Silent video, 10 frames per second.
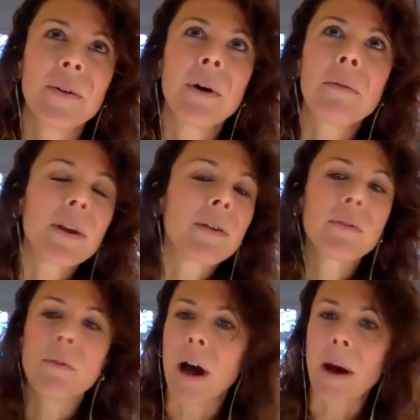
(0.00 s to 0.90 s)
when we
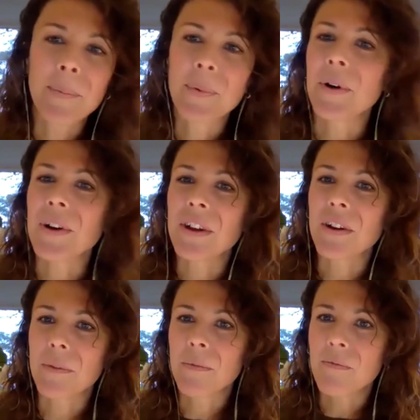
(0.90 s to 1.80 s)
grew up, or,
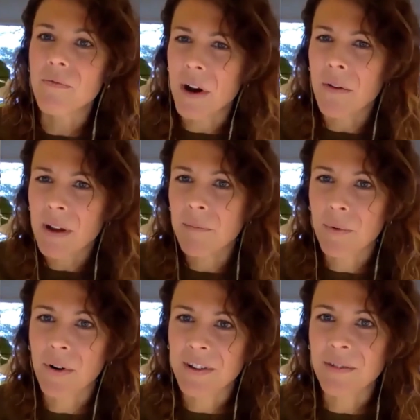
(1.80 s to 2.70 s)
very
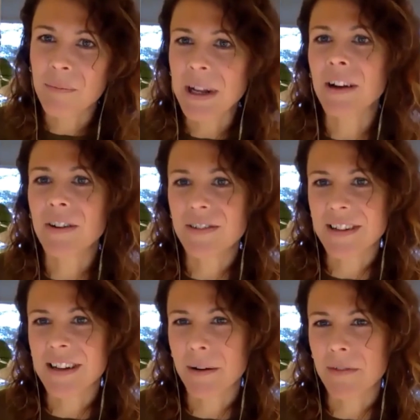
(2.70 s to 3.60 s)
important pillars
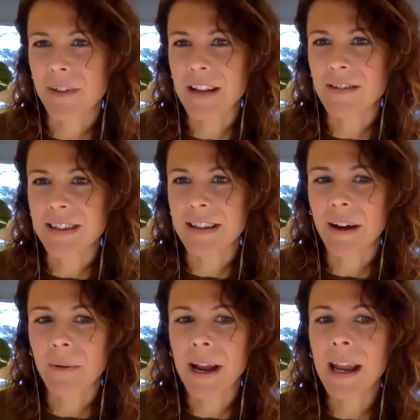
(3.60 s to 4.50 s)
in our values in
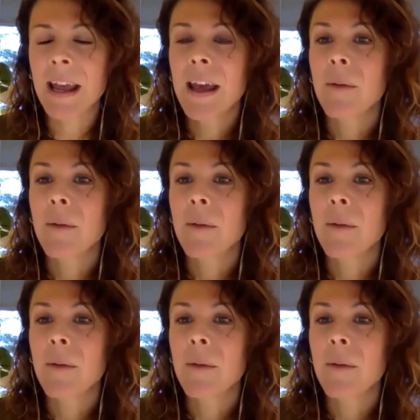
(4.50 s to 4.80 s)
that way.